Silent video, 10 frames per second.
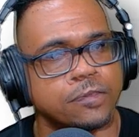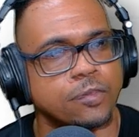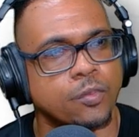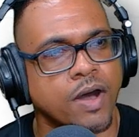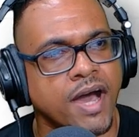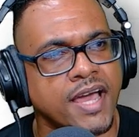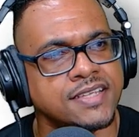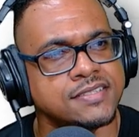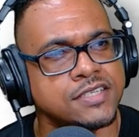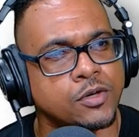y
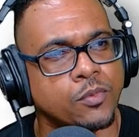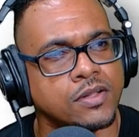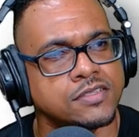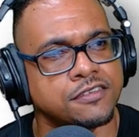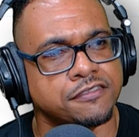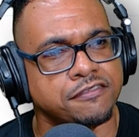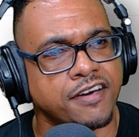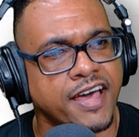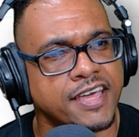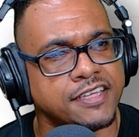is equal to
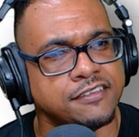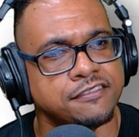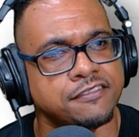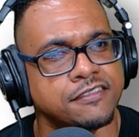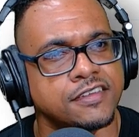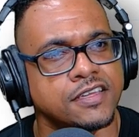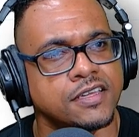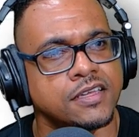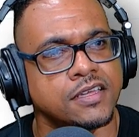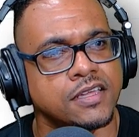5
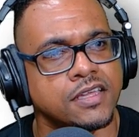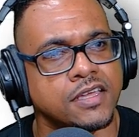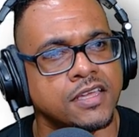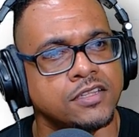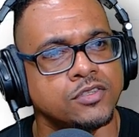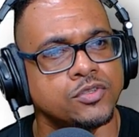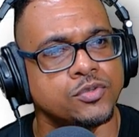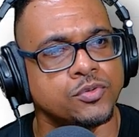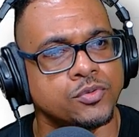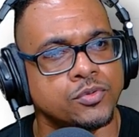
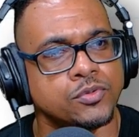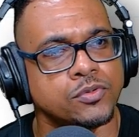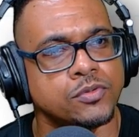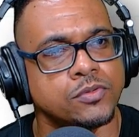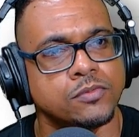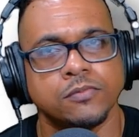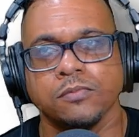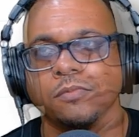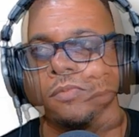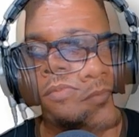into
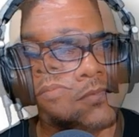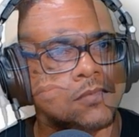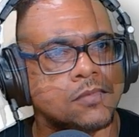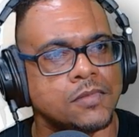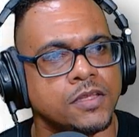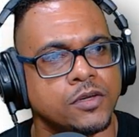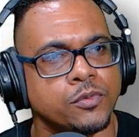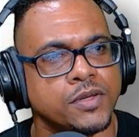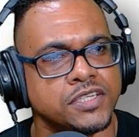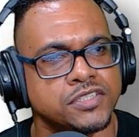
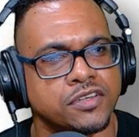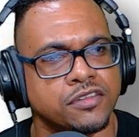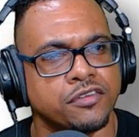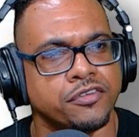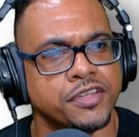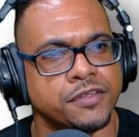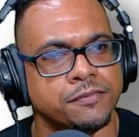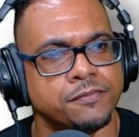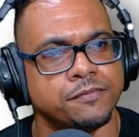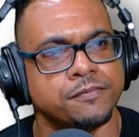equation 3.
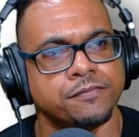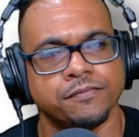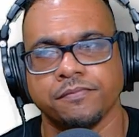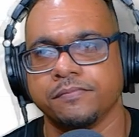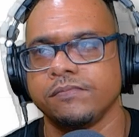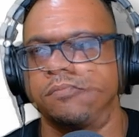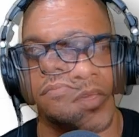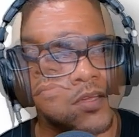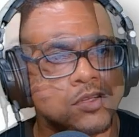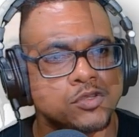
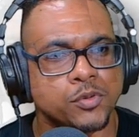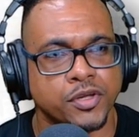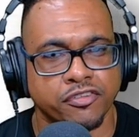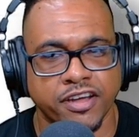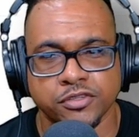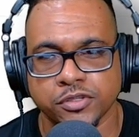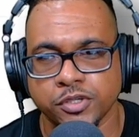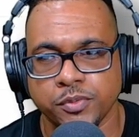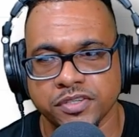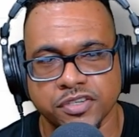So you're going to write out
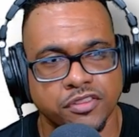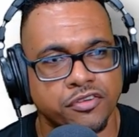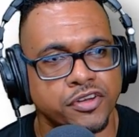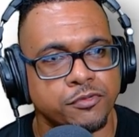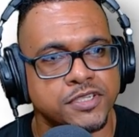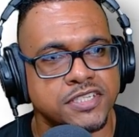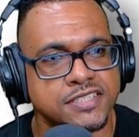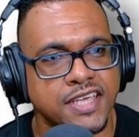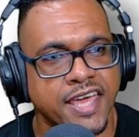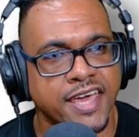equation 3, which
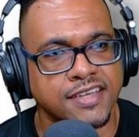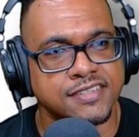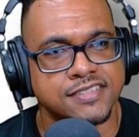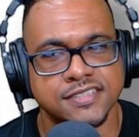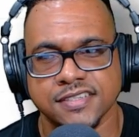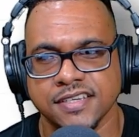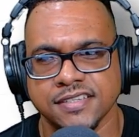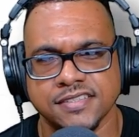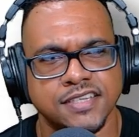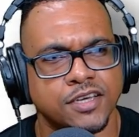is x
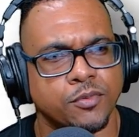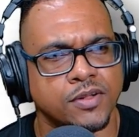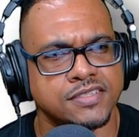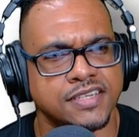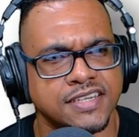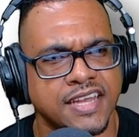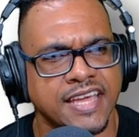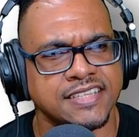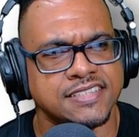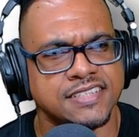is equal to
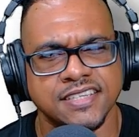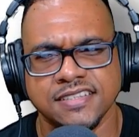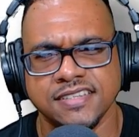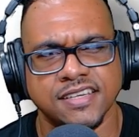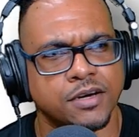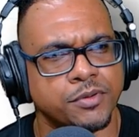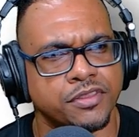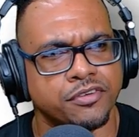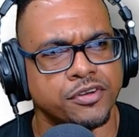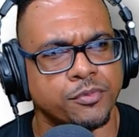19 take away
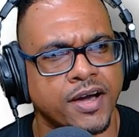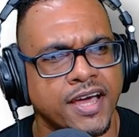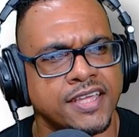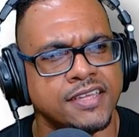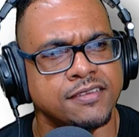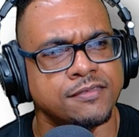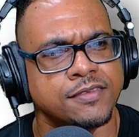3y.